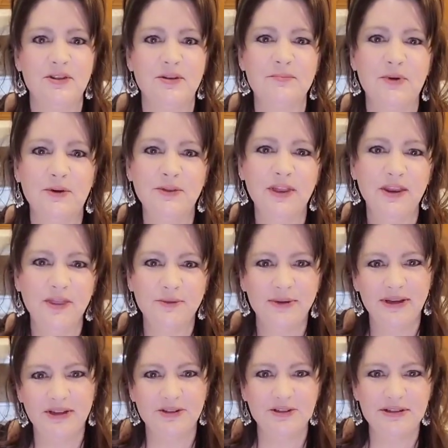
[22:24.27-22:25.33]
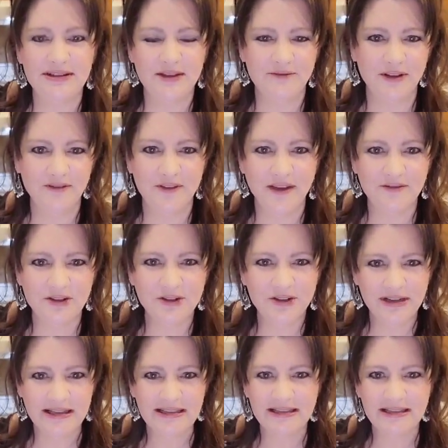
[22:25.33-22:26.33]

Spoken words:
both at 375 degrees